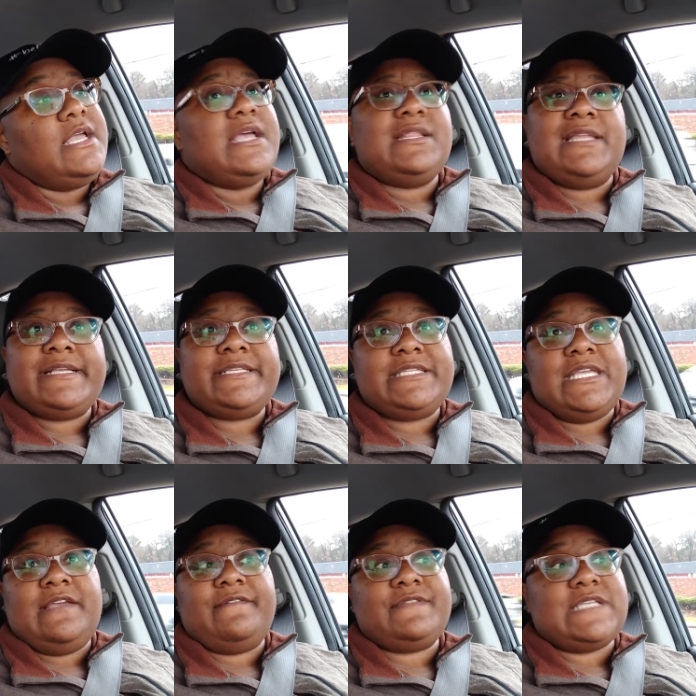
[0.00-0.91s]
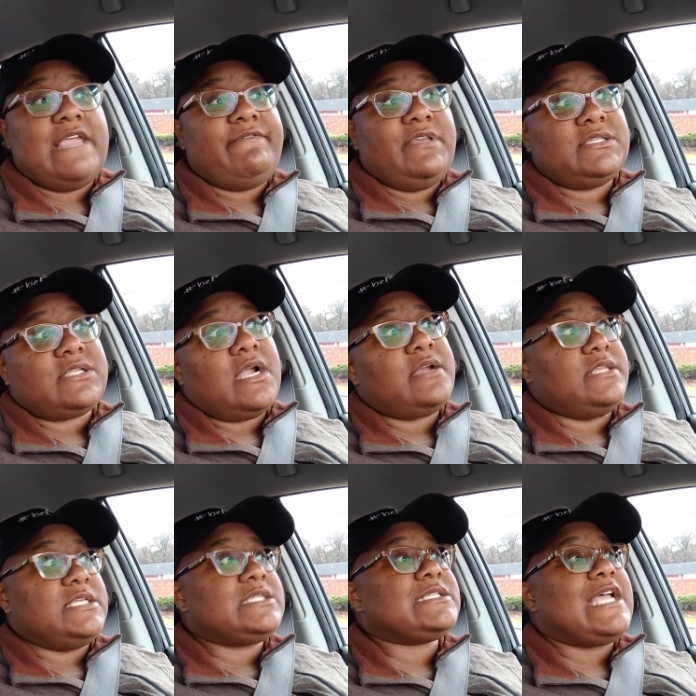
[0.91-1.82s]
And let's see if Saving Star
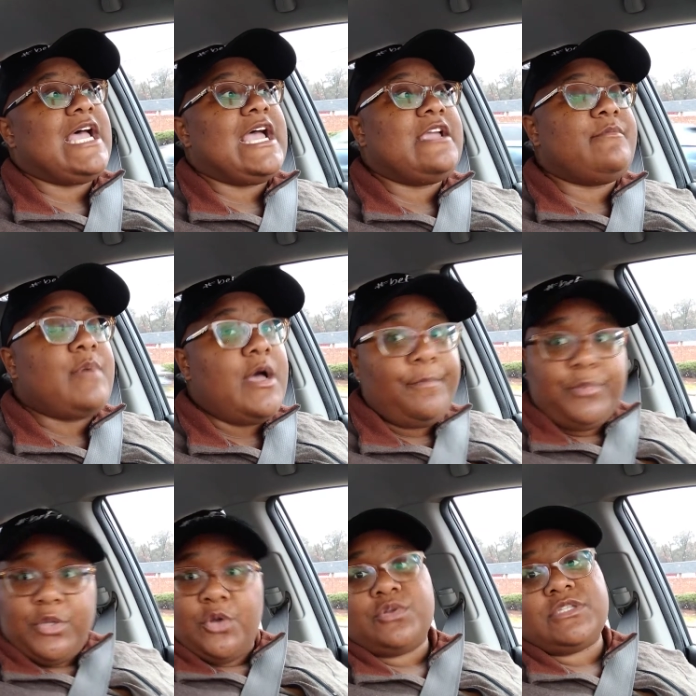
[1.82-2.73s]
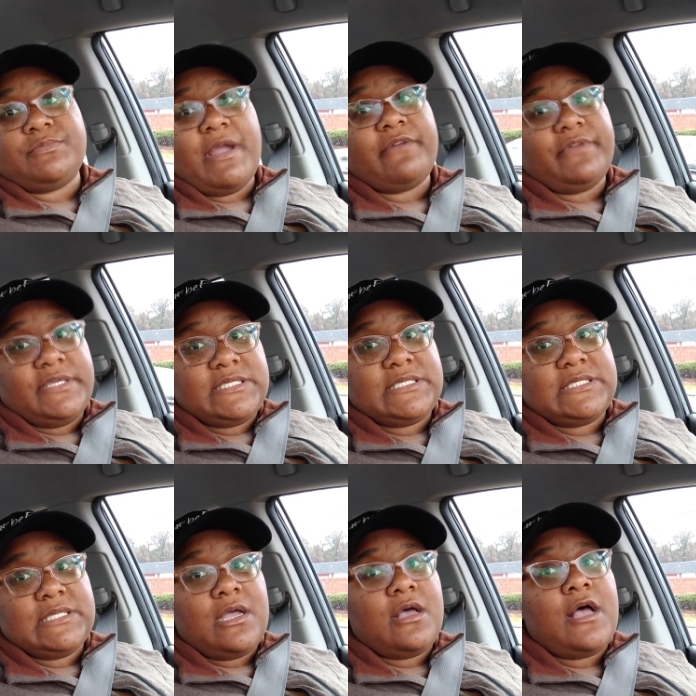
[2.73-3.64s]
this time uploads
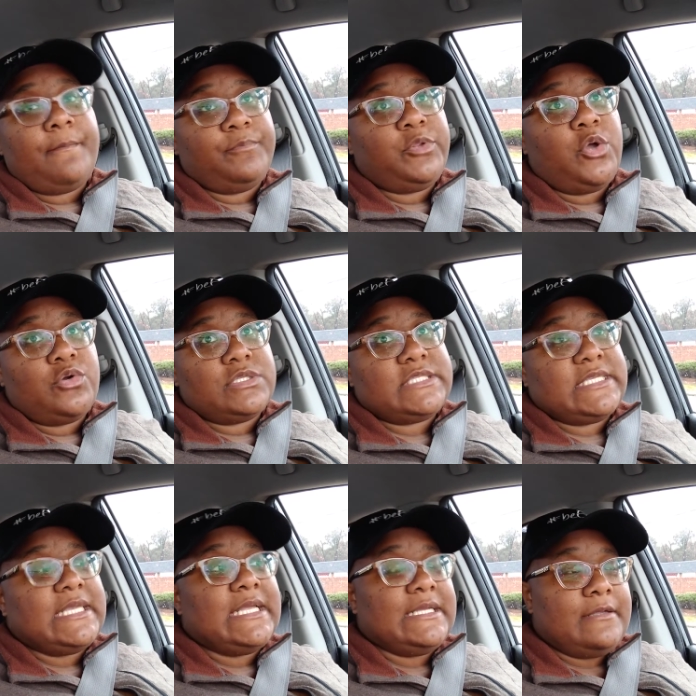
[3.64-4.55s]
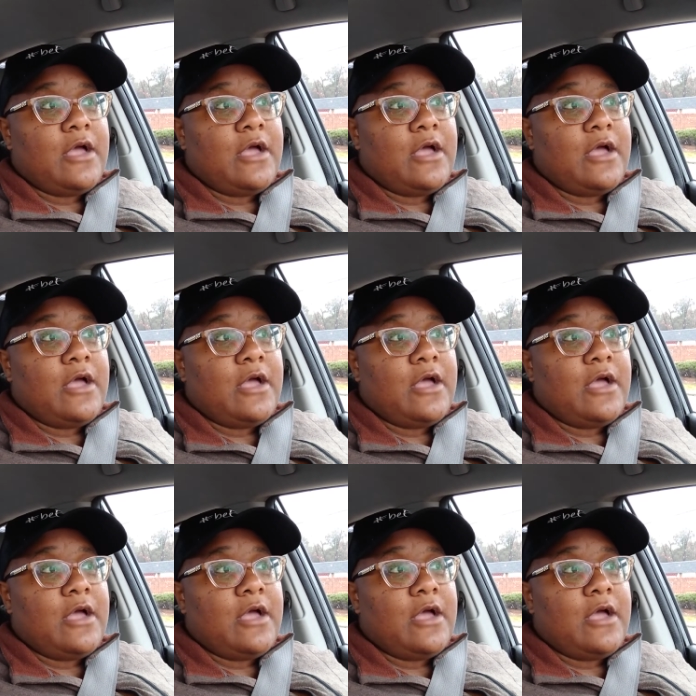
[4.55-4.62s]
uploads it